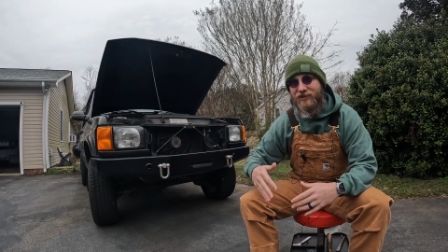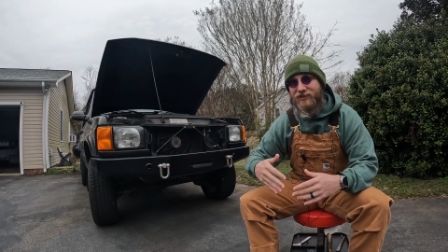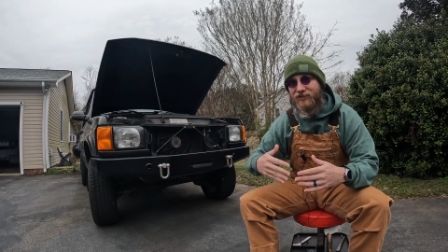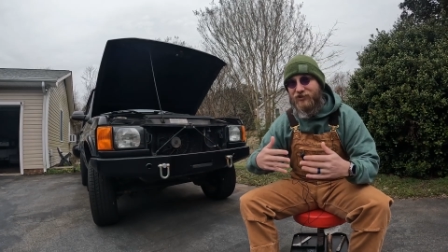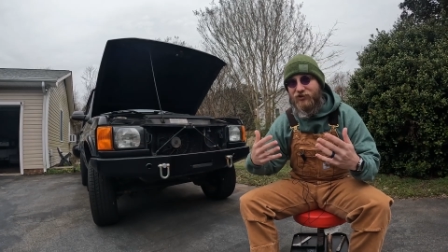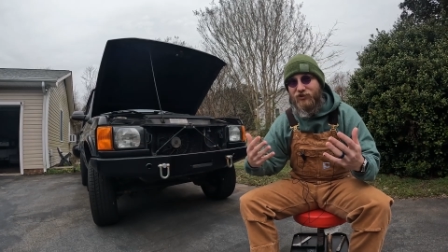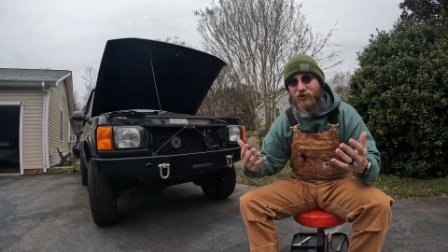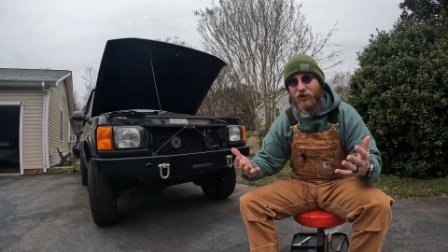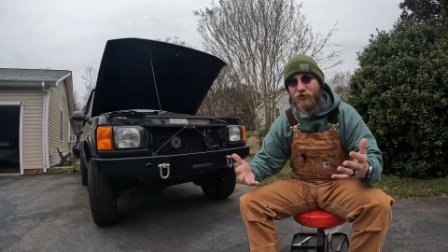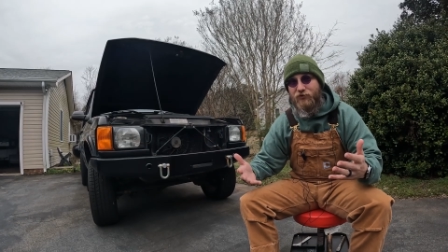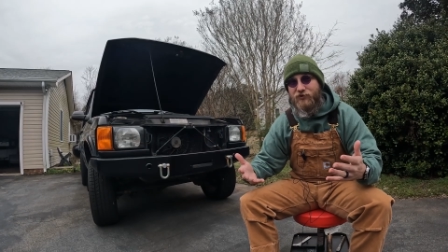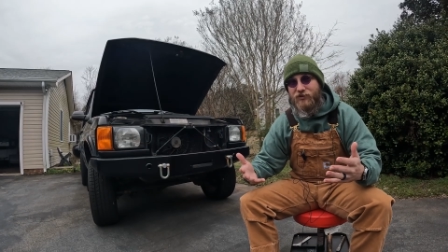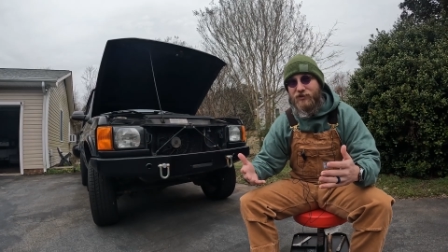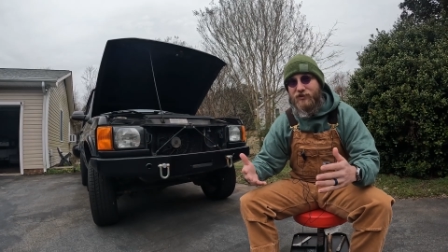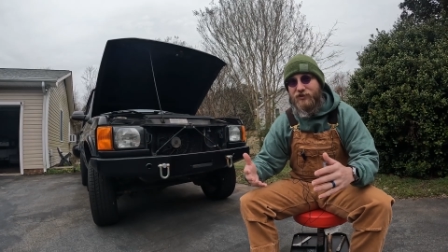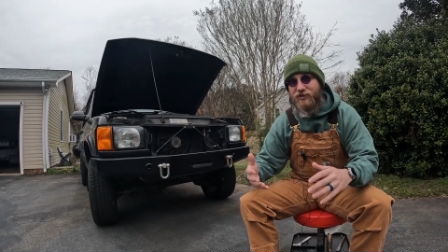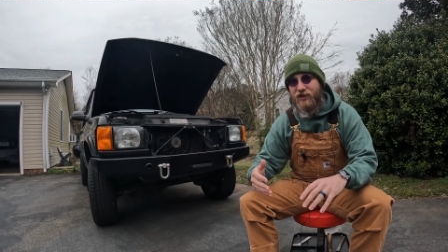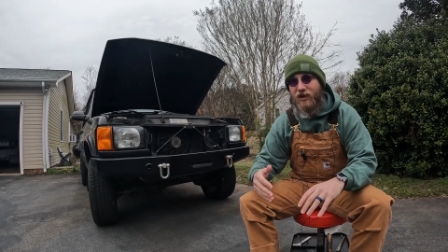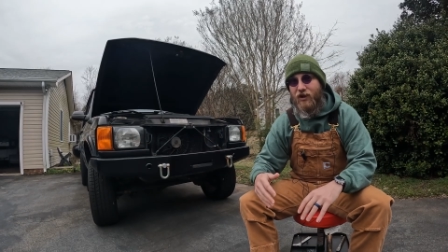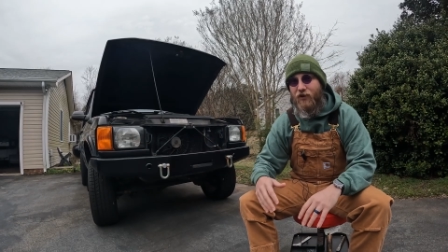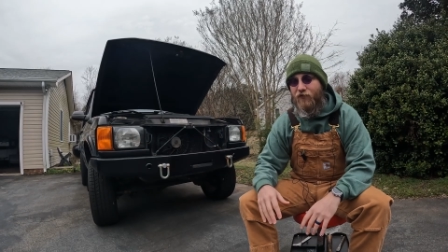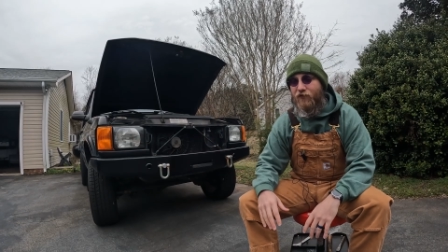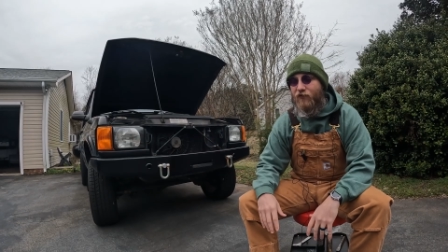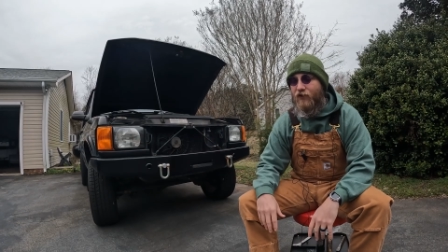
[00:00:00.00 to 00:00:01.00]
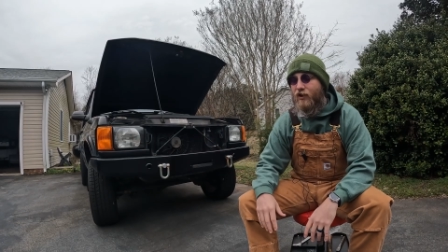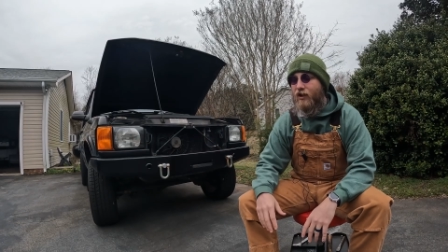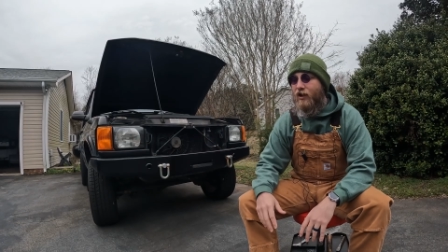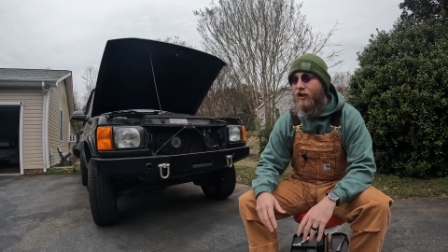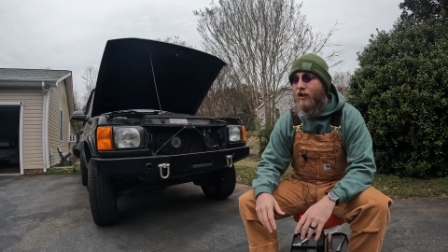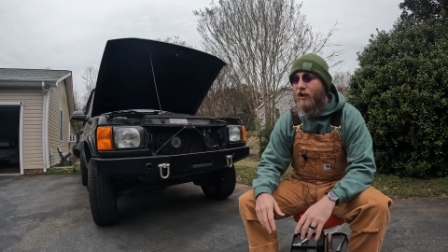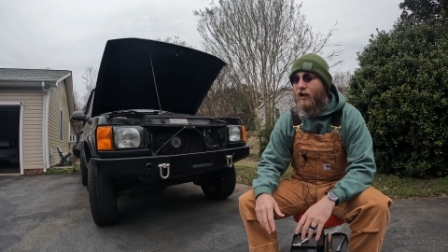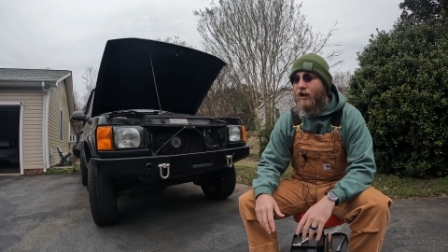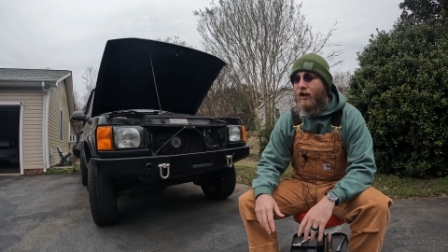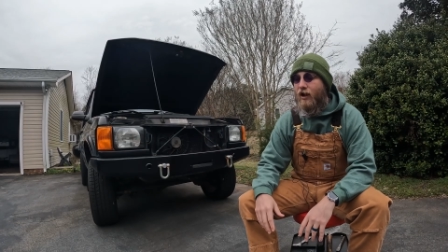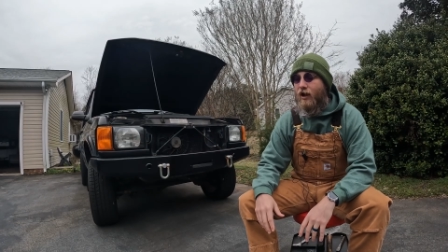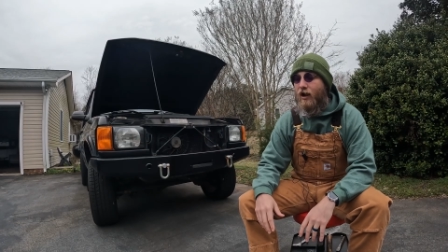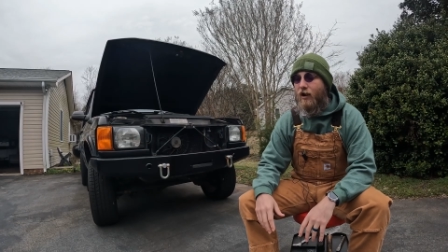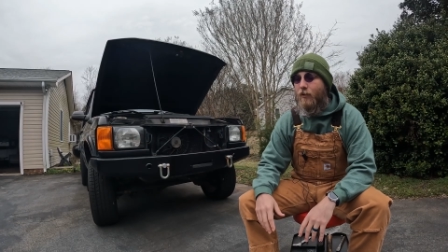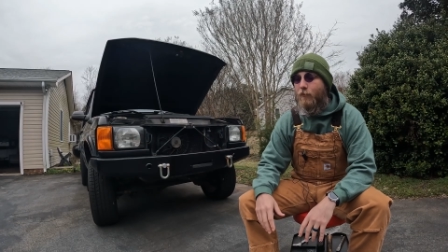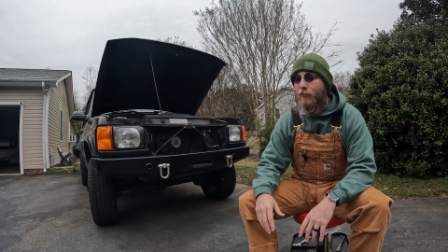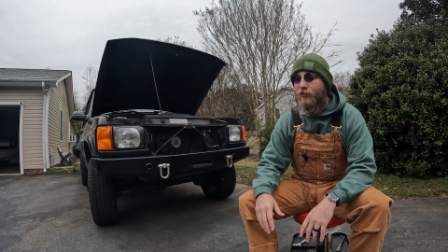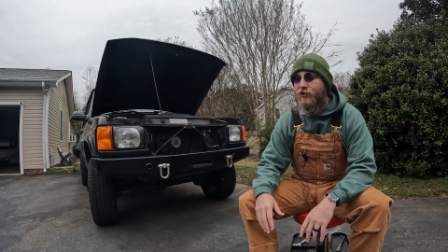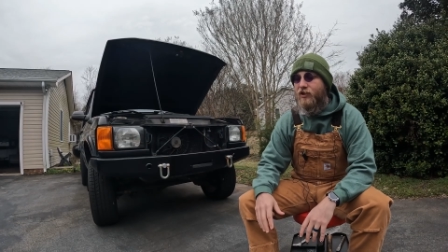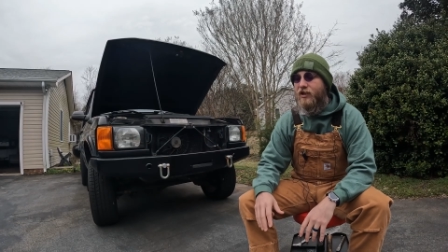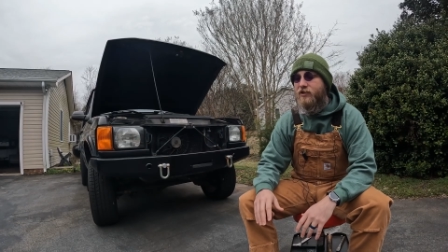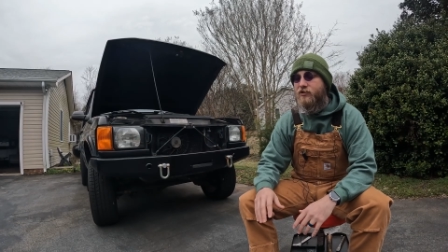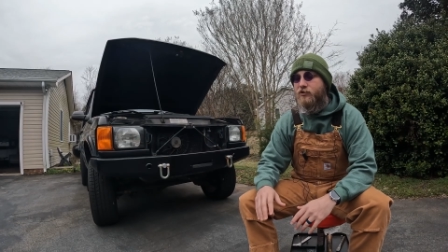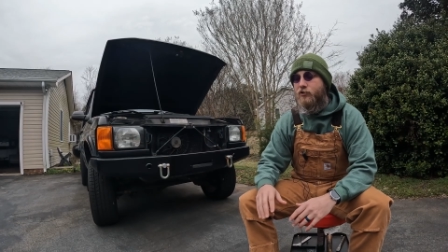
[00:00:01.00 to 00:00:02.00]
it shows itself.
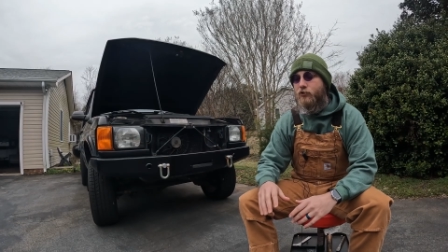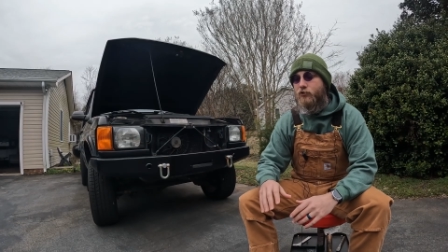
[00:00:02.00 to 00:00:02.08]
These